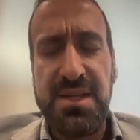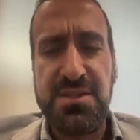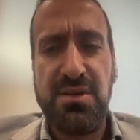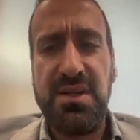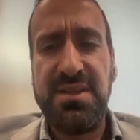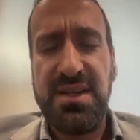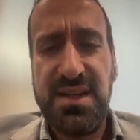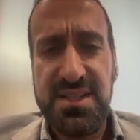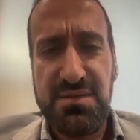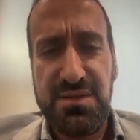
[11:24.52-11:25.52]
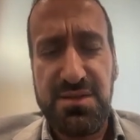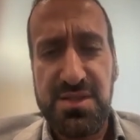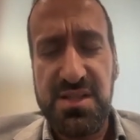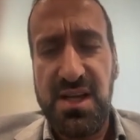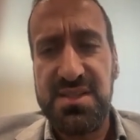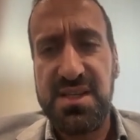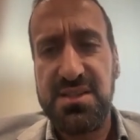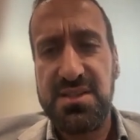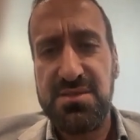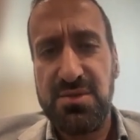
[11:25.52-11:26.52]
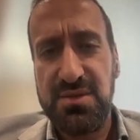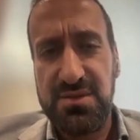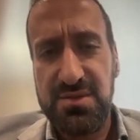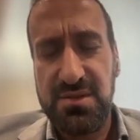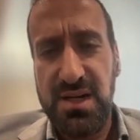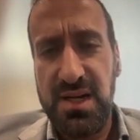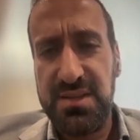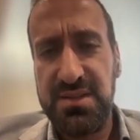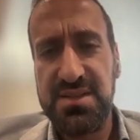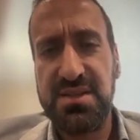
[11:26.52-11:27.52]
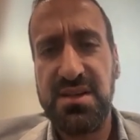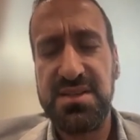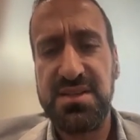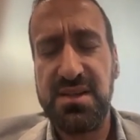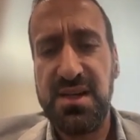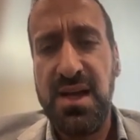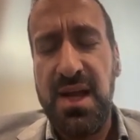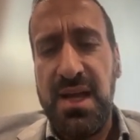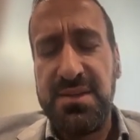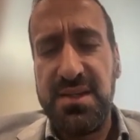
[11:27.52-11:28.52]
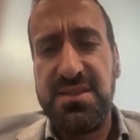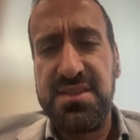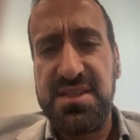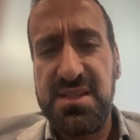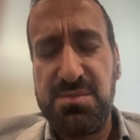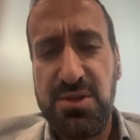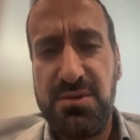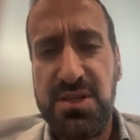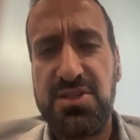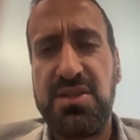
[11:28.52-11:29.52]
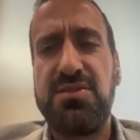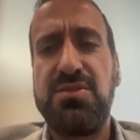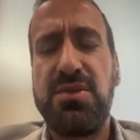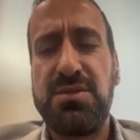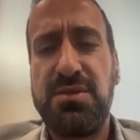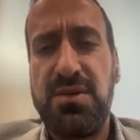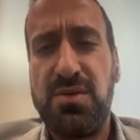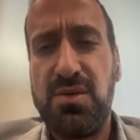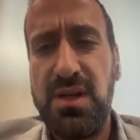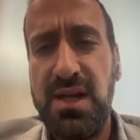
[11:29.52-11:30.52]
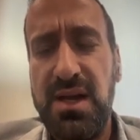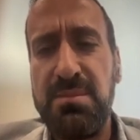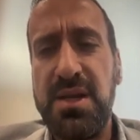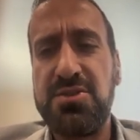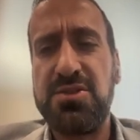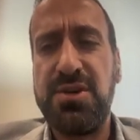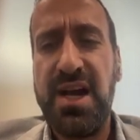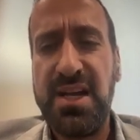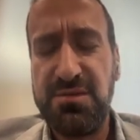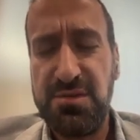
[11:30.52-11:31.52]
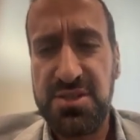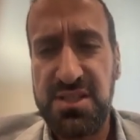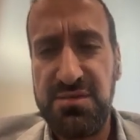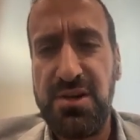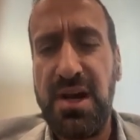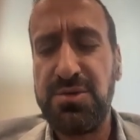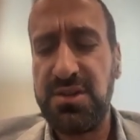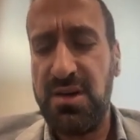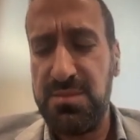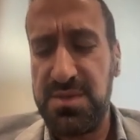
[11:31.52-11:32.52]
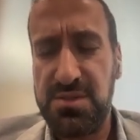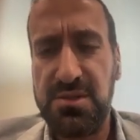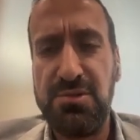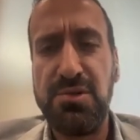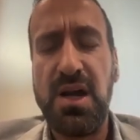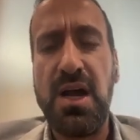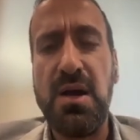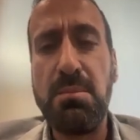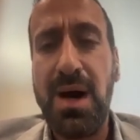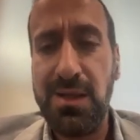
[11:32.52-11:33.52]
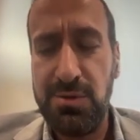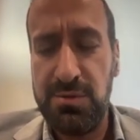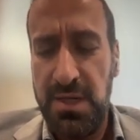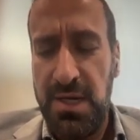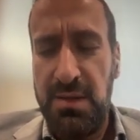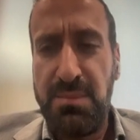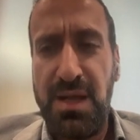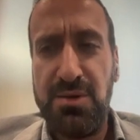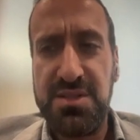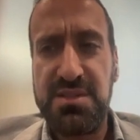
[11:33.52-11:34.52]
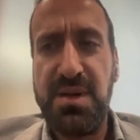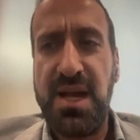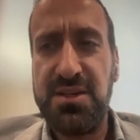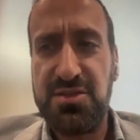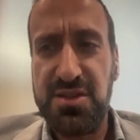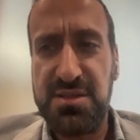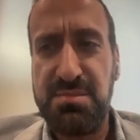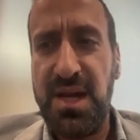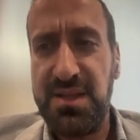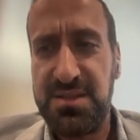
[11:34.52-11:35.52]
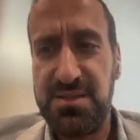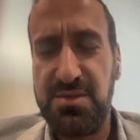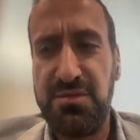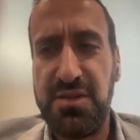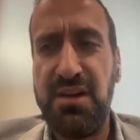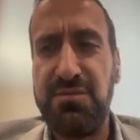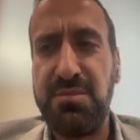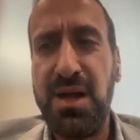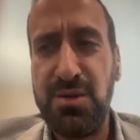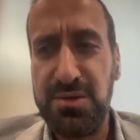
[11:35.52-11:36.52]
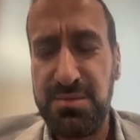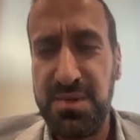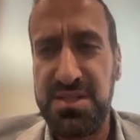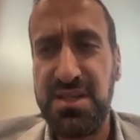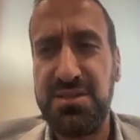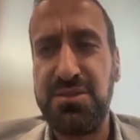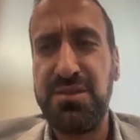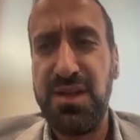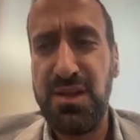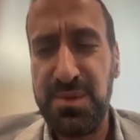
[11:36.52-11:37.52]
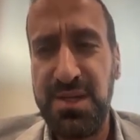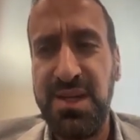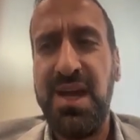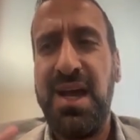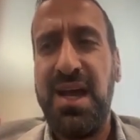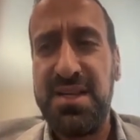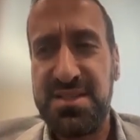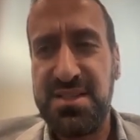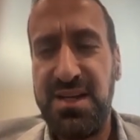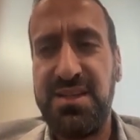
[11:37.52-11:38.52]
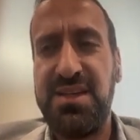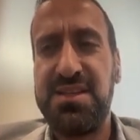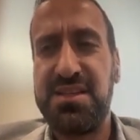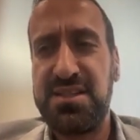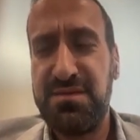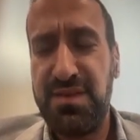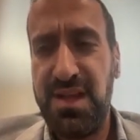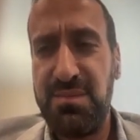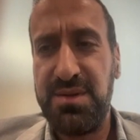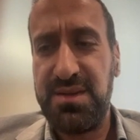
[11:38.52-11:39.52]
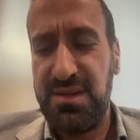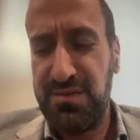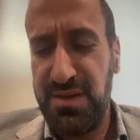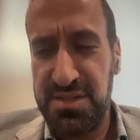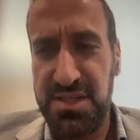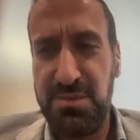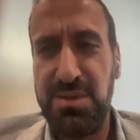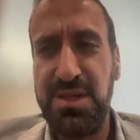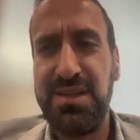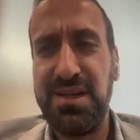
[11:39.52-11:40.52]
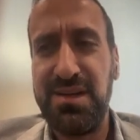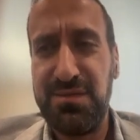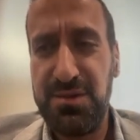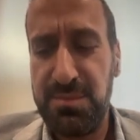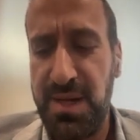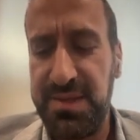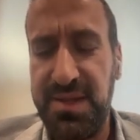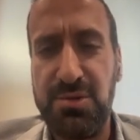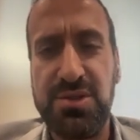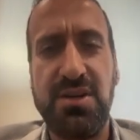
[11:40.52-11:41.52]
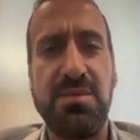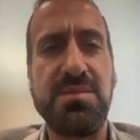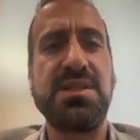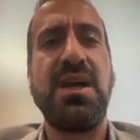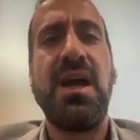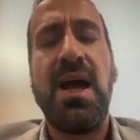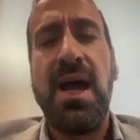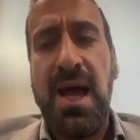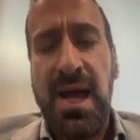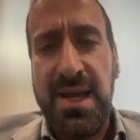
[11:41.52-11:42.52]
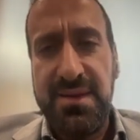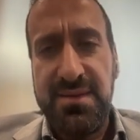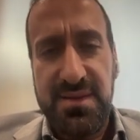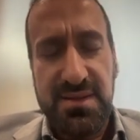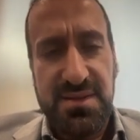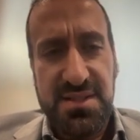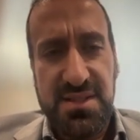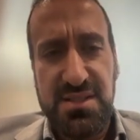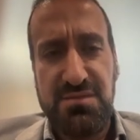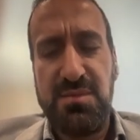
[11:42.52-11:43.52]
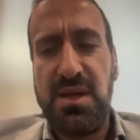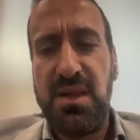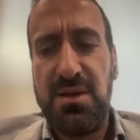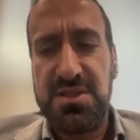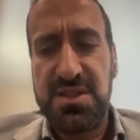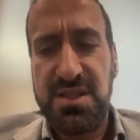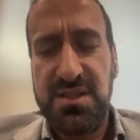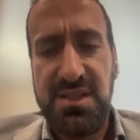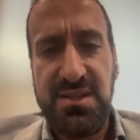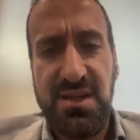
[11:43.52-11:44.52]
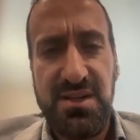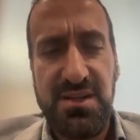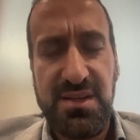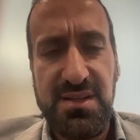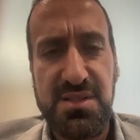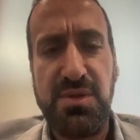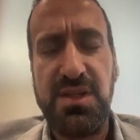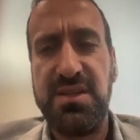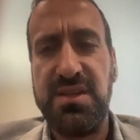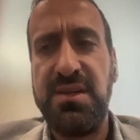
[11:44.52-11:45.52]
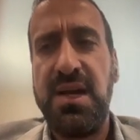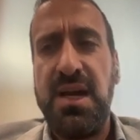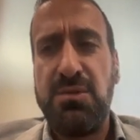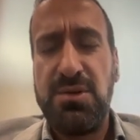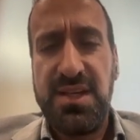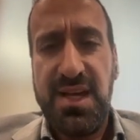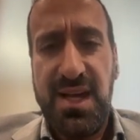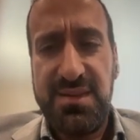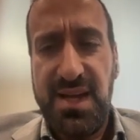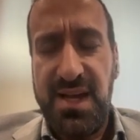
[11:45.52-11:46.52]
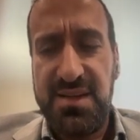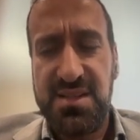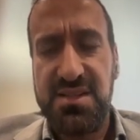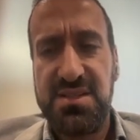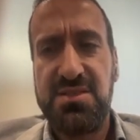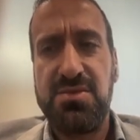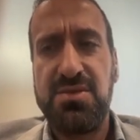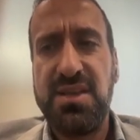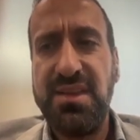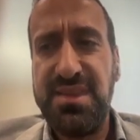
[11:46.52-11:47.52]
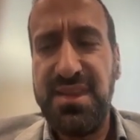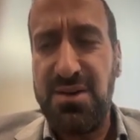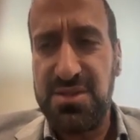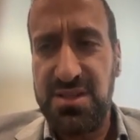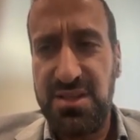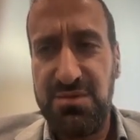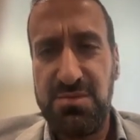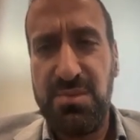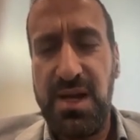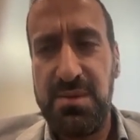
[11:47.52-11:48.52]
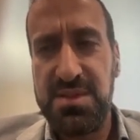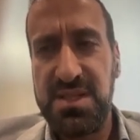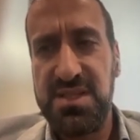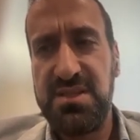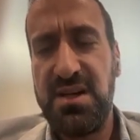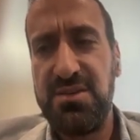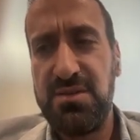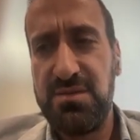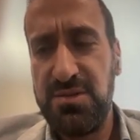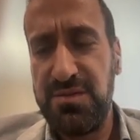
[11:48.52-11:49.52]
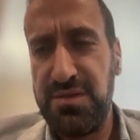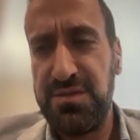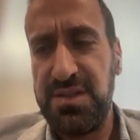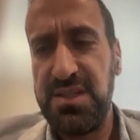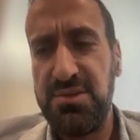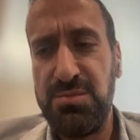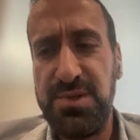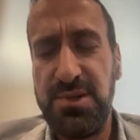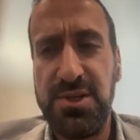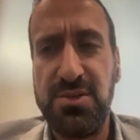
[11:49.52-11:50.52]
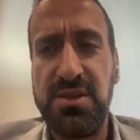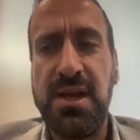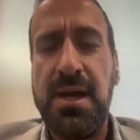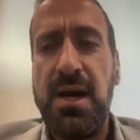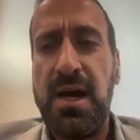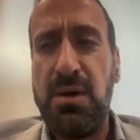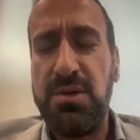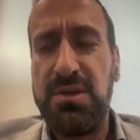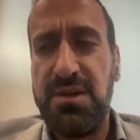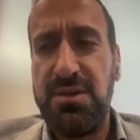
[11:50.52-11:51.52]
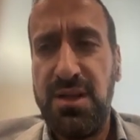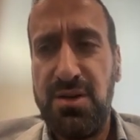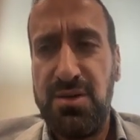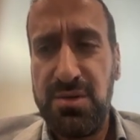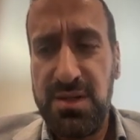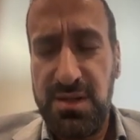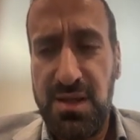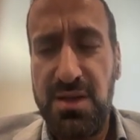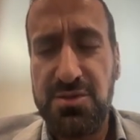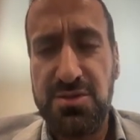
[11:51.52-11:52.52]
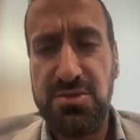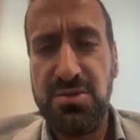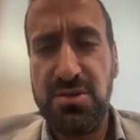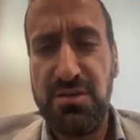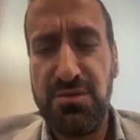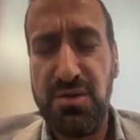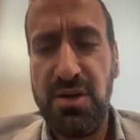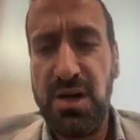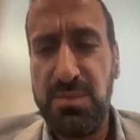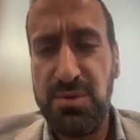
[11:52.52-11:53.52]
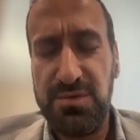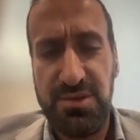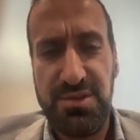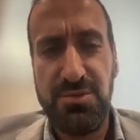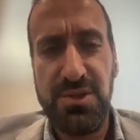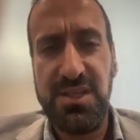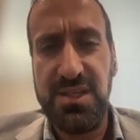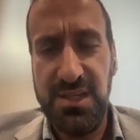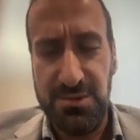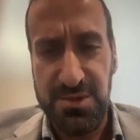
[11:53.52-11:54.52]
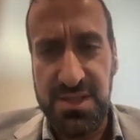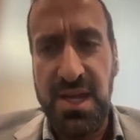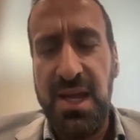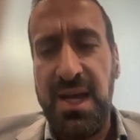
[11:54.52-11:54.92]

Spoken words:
So in the next few slides, I just want to discuss the disease progression to what we call major adverse liver outcomes, or MALO. MALO in Spanish is bad. So if you have MALO, it means that you're developing ascites, encephalopathy, variceal bleeding, very bad outcomes. And this is from a large study done in Sweden, where they had access to 10,000 liver biopsies done over a 50-year period with very long longitudinal follow-up over 30 years.